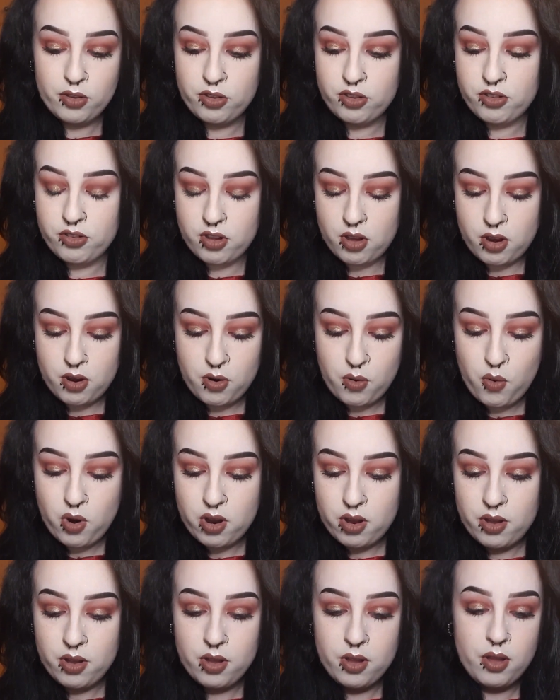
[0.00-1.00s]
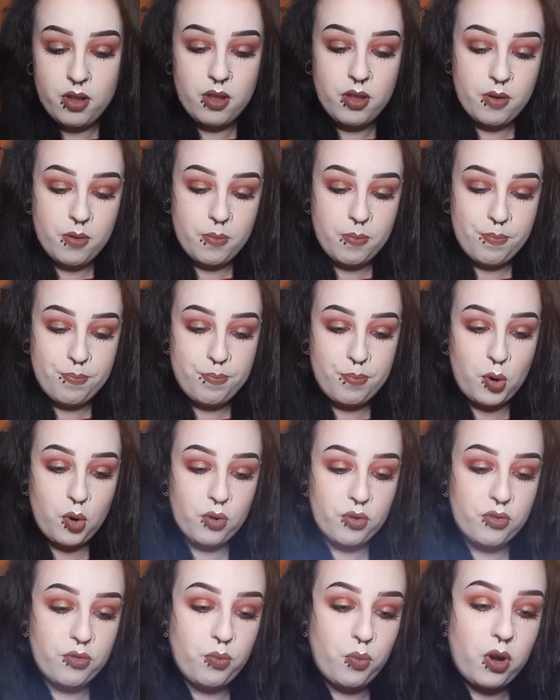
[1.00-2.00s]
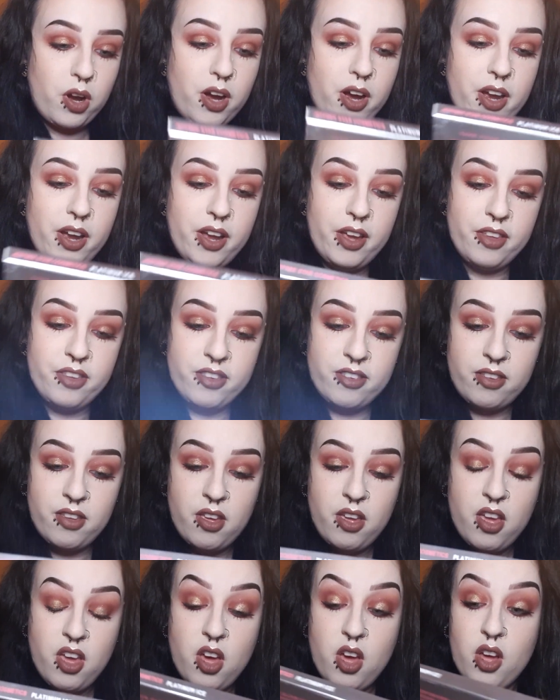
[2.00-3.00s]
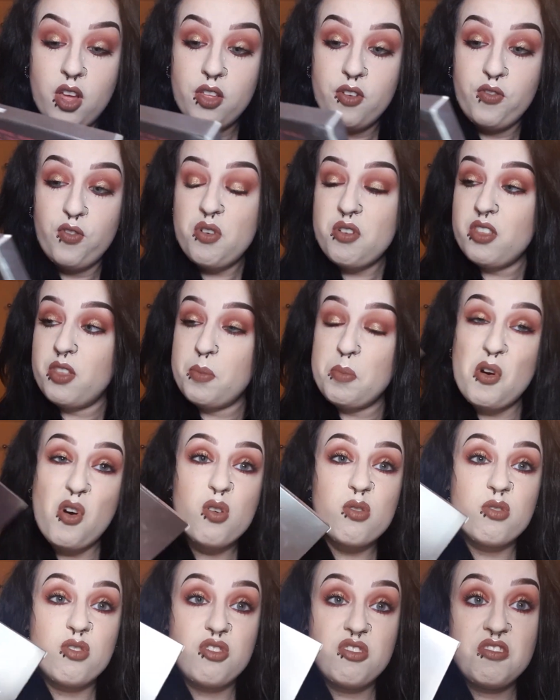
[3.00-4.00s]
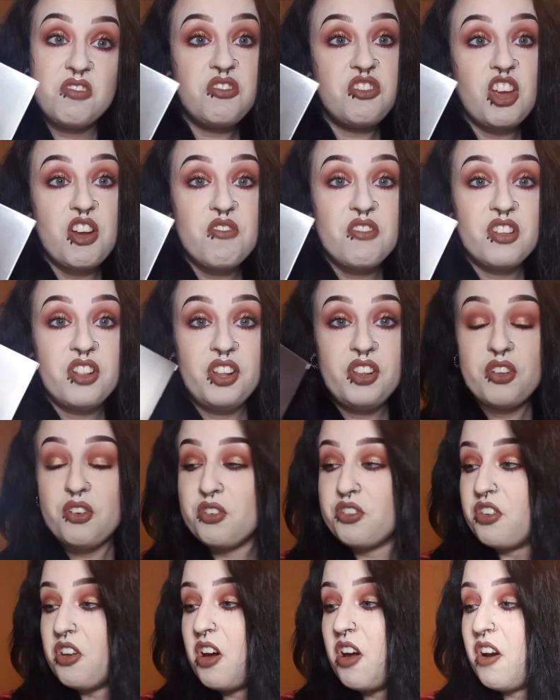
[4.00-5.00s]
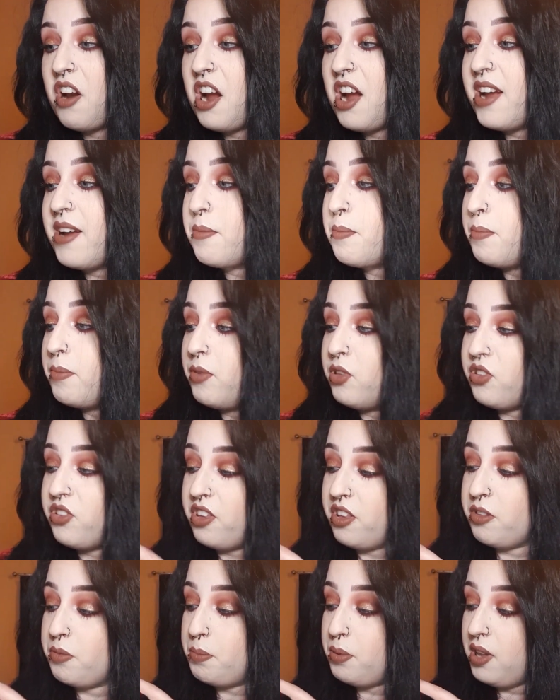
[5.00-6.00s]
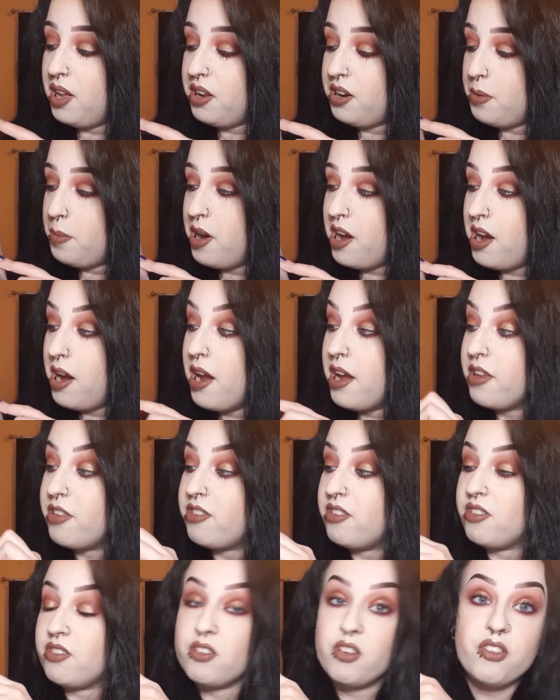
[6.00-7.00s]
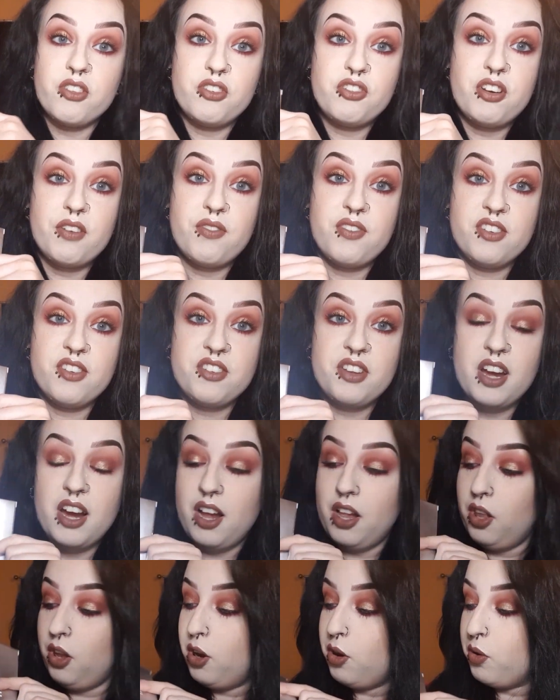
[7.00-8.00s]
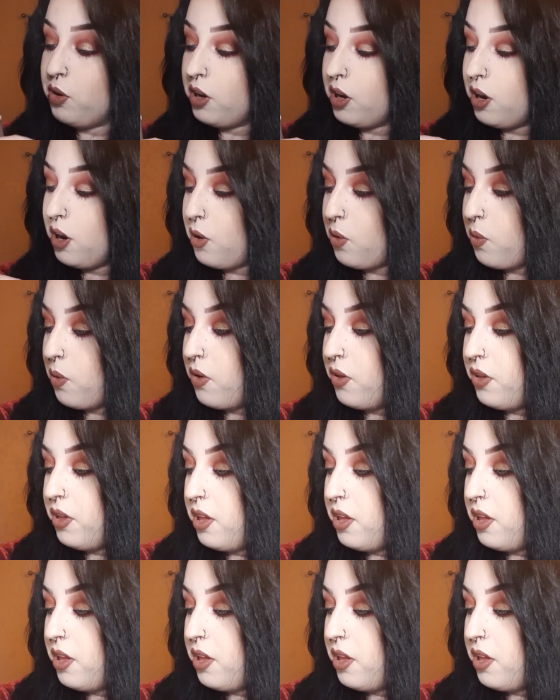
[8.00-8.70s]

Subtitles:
So, box-wise, front of the box generally looks alright. It says Platinum Ice, it's got the Jeffree Star logo,